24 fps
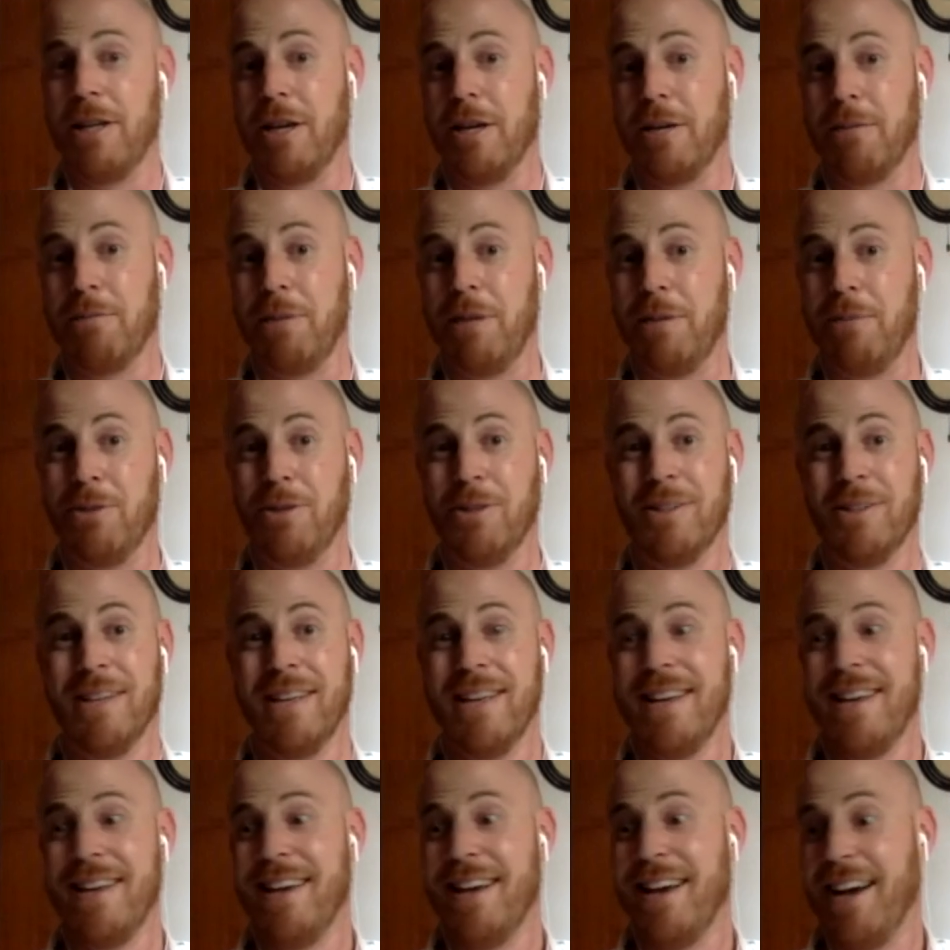people.
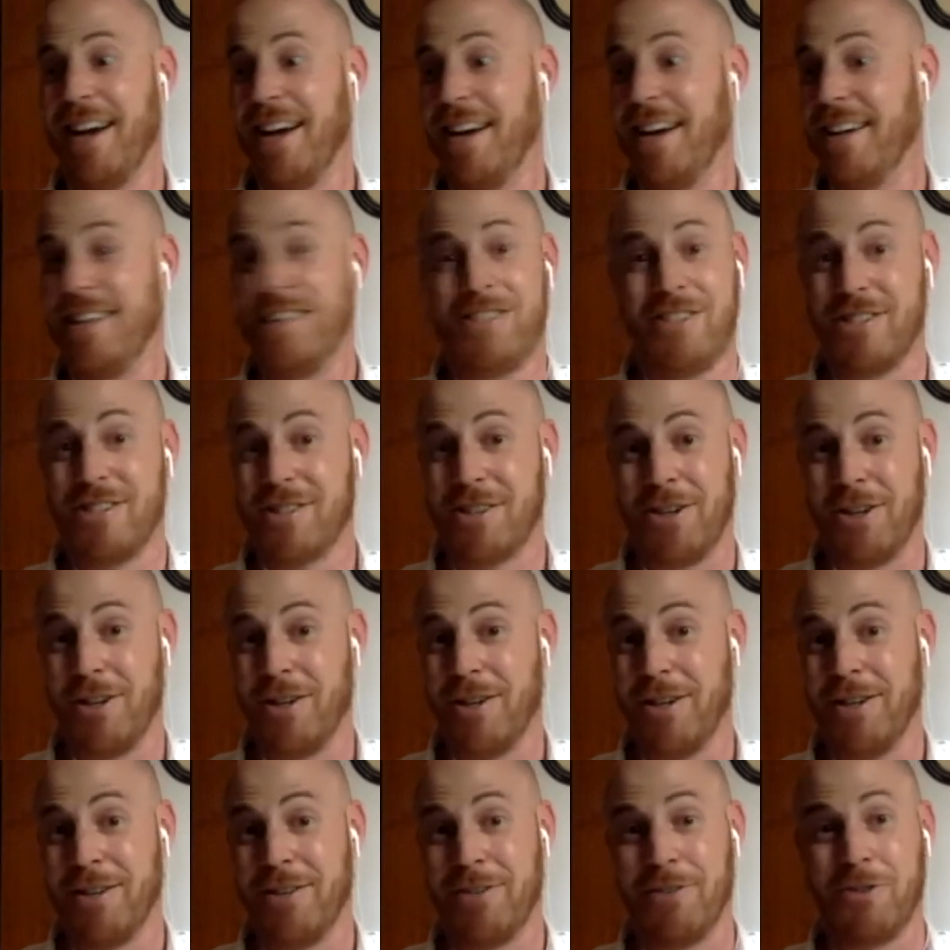They're just
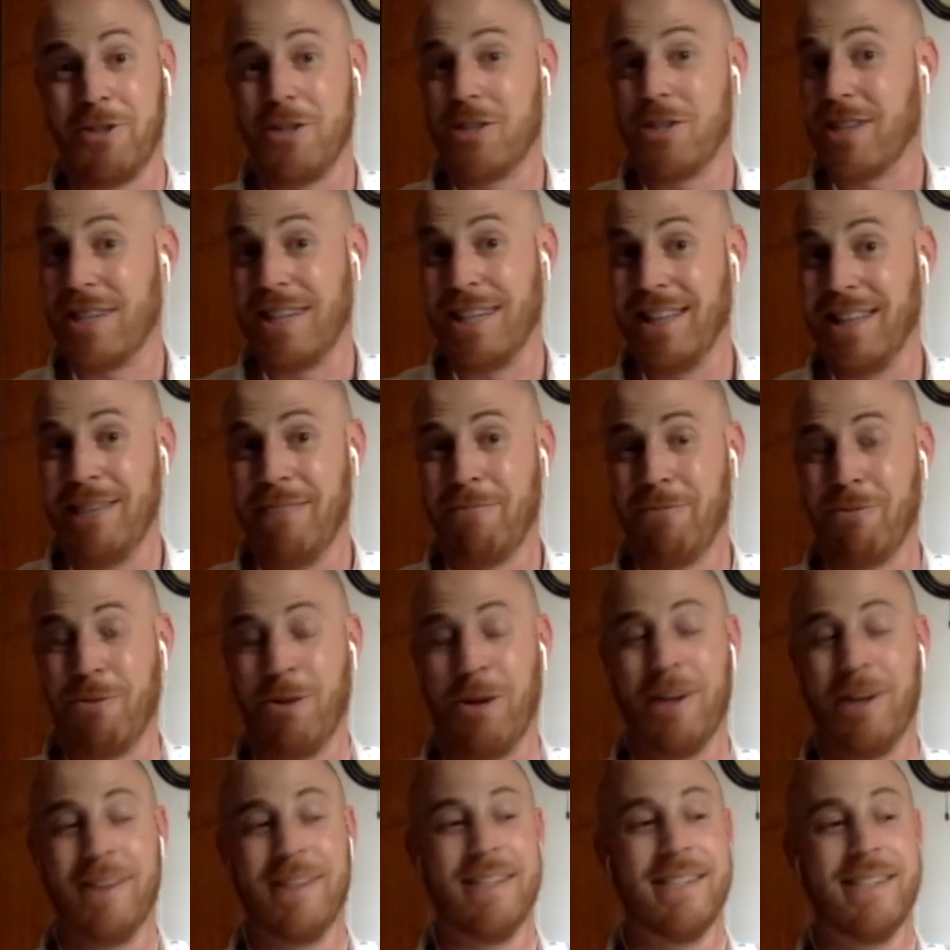gonna
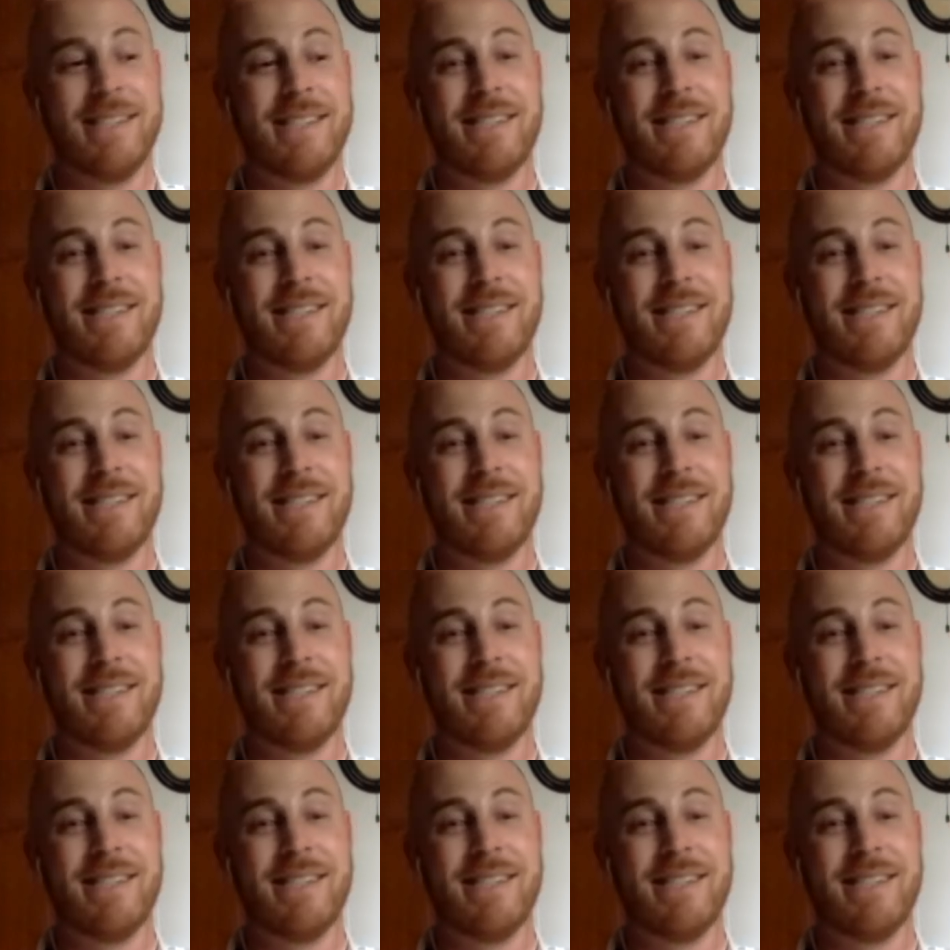leapfrog this.